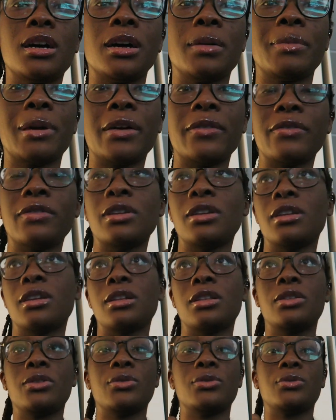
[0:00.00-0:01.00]
I'm having
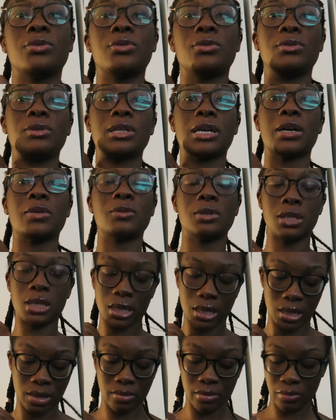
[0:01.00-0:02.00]
a little
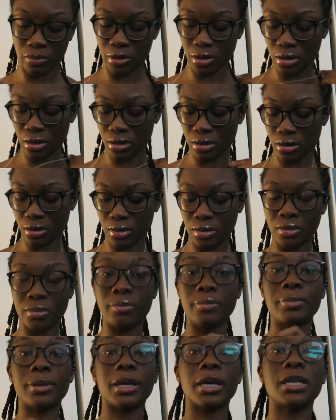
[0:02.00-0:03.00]
downtime. I'm gonna
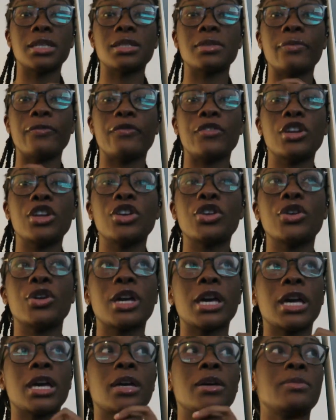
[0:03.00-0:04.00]
play some video
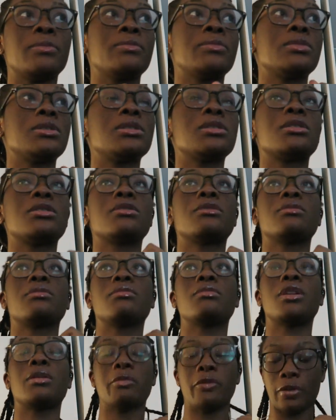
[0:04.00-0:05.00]
games,
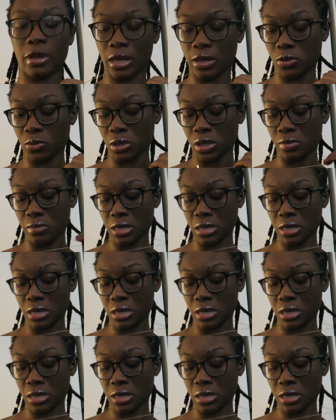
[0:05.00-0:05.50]
maybe for like 20